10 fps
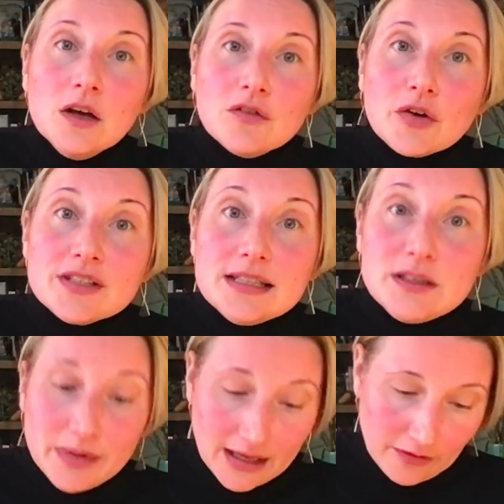Florists need
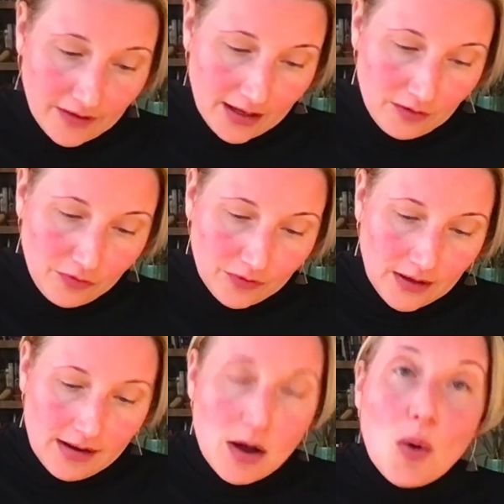to be innovative,
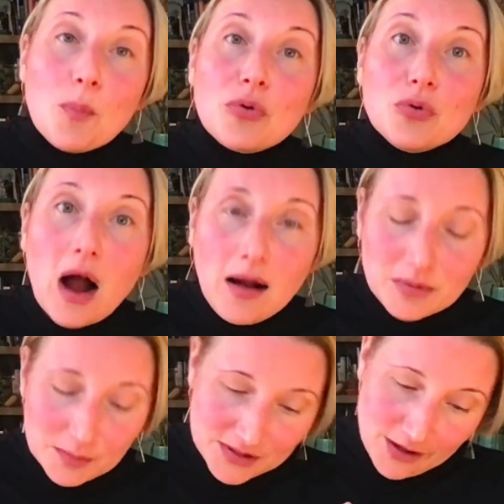
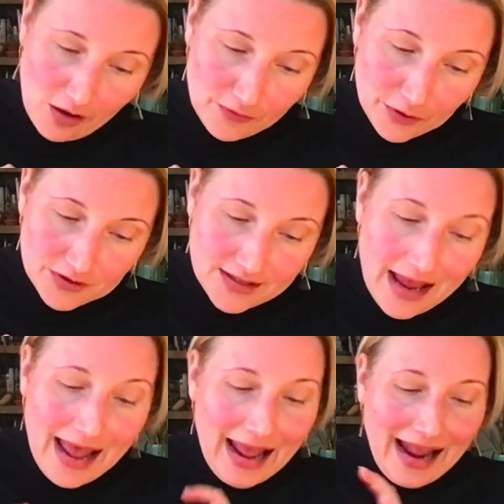problem solvers,
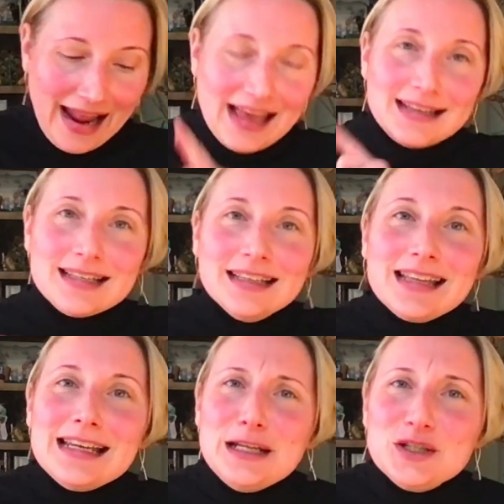and
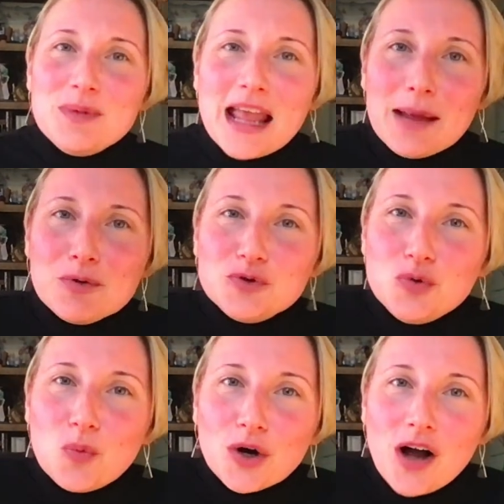they need to be able
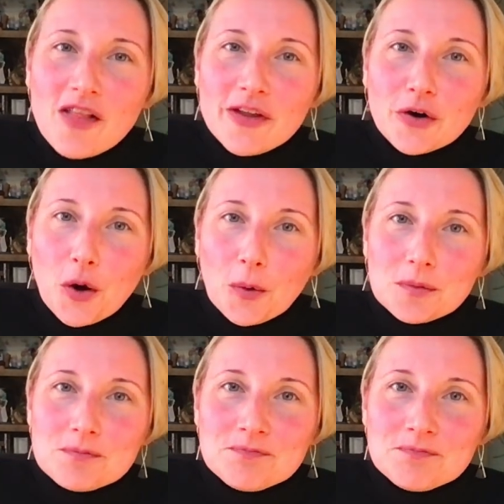to work on their own.